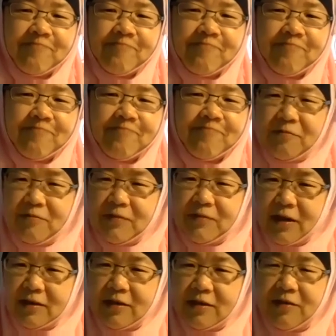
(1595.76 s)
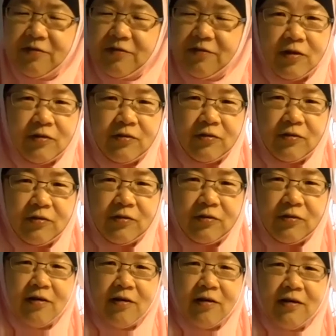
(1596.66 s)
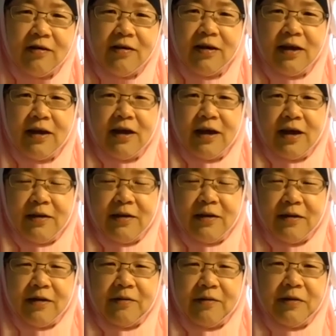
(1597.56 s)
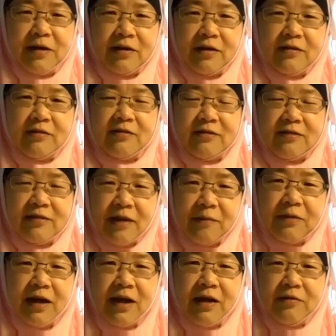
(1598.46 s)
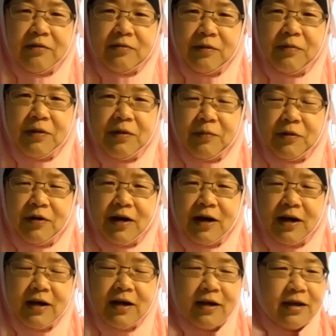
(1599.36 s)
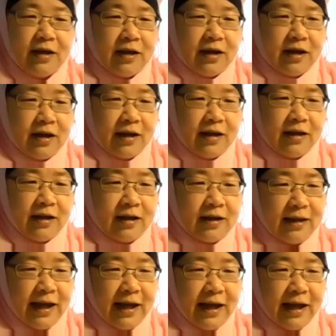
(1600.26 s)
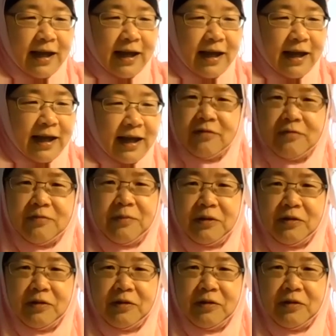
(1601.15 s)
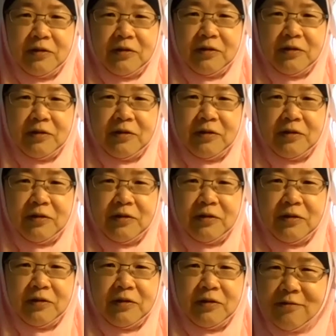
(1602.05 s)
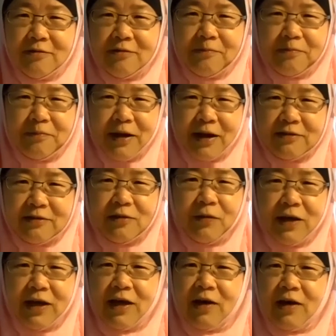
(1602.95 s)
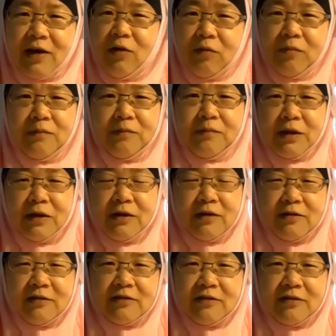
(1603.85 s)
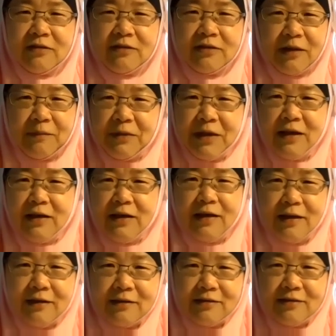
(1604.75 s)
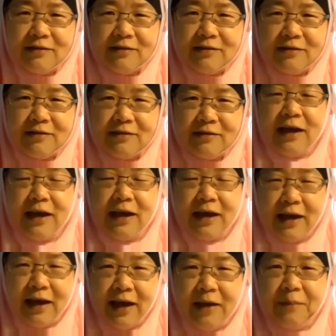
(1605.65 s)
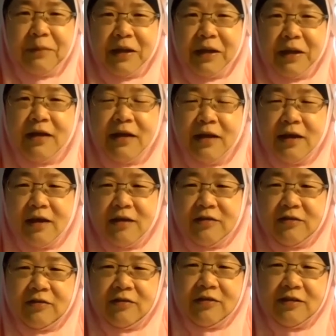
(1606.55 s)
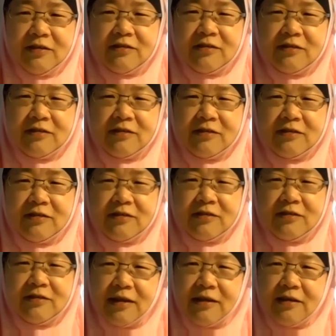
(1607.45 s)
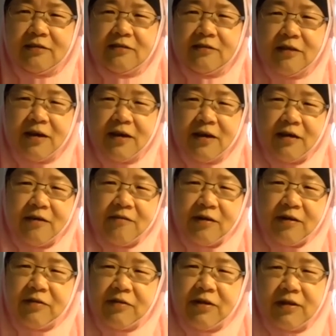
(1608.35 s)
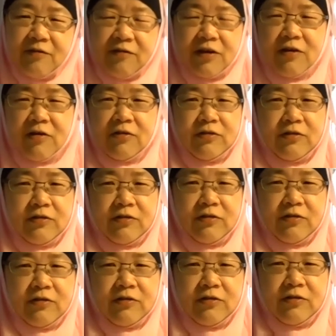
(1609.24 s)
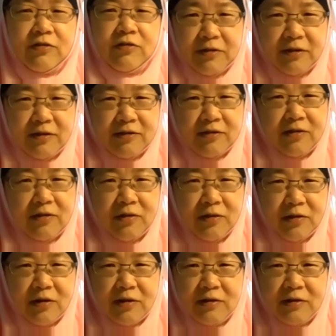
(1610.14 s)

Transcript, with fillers: It is a difficult thing to call. Because sometimes when people are let out of the hospital, they can still pass away at home because something suddenly can happen. So this is the part that is very difficult to say about this